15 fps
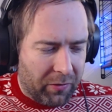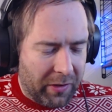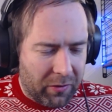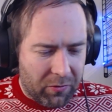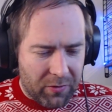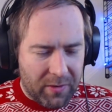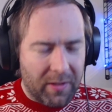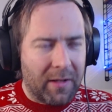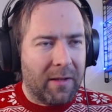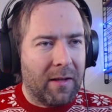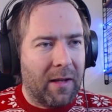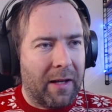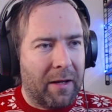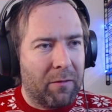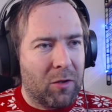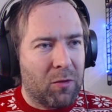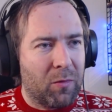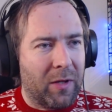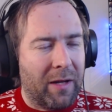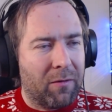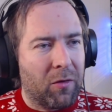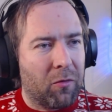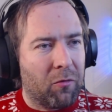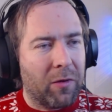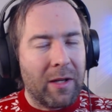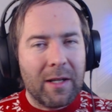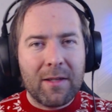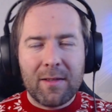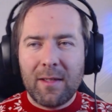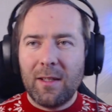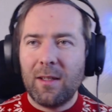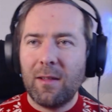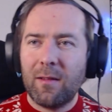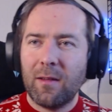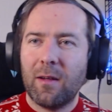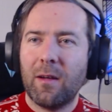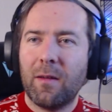interested in the language but have not really seen it,